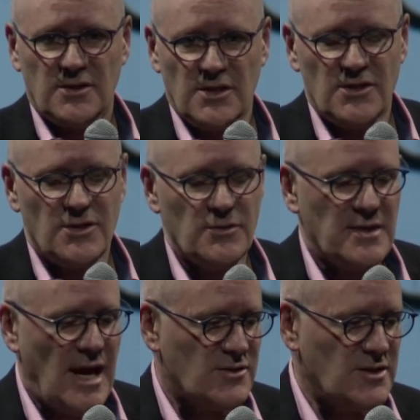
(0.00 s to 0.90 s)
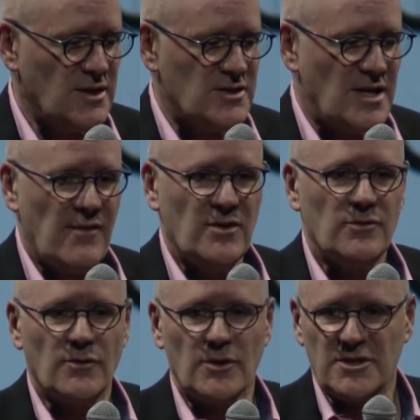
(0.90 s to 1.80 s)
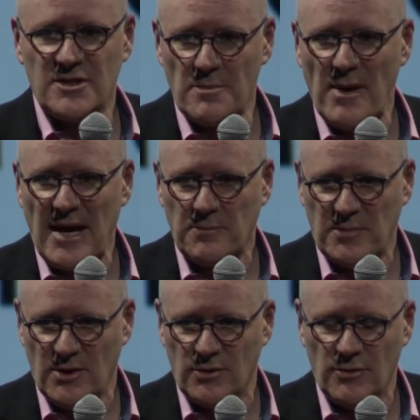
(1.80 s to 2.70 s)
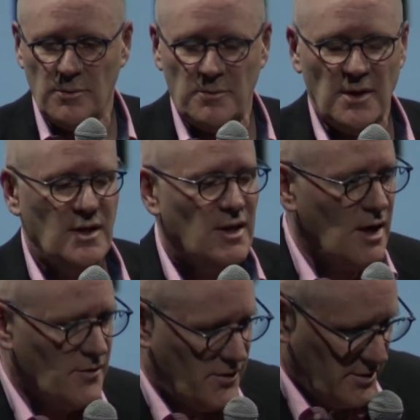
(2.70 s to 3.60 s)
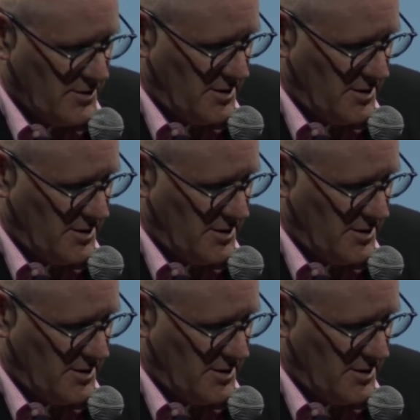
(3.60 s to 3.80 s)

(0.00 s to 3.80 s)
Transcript: since 2007 versus a bank peer group of